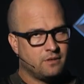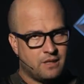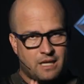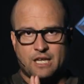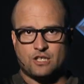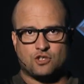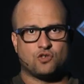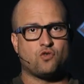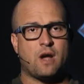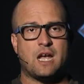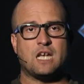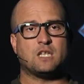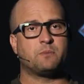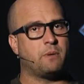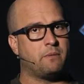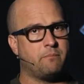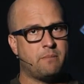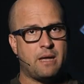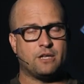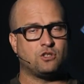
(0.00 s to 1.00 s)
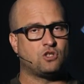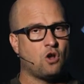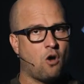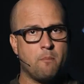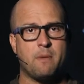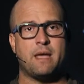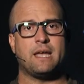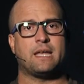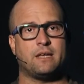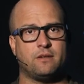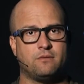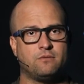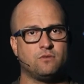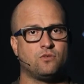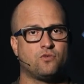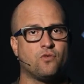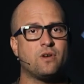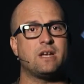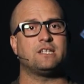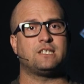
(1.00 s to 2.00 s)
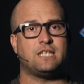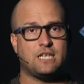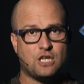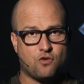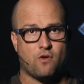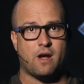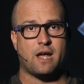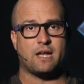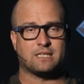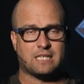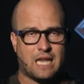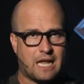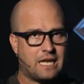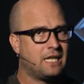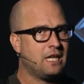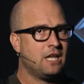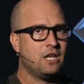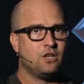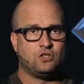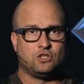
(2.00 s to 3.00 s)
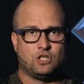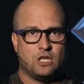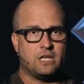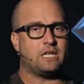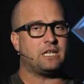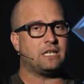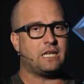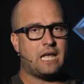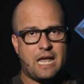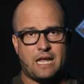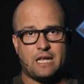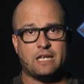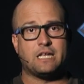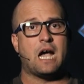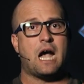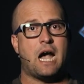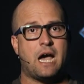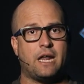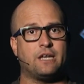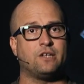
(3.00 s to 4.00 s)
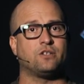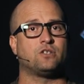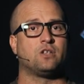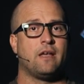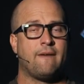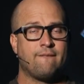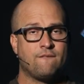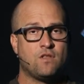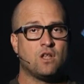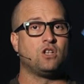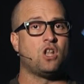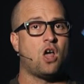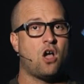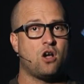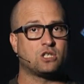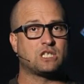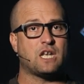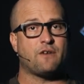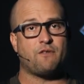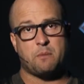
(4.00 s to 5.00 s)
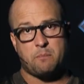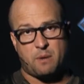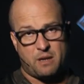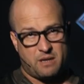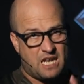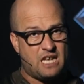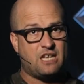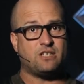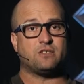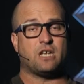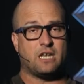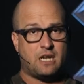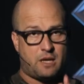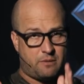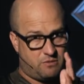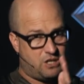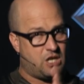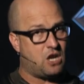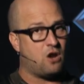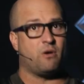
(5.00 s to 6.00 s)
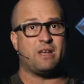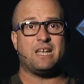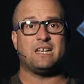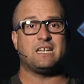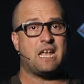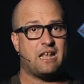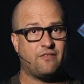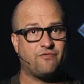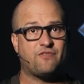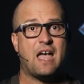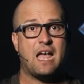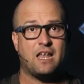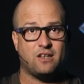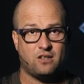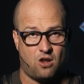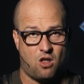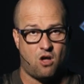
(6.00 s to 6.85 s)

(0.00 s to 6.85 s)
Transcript: is grace, but man, don't make it greasy grace. Like, hey, God is long-suffering, but he's gonna, you know, he ain't that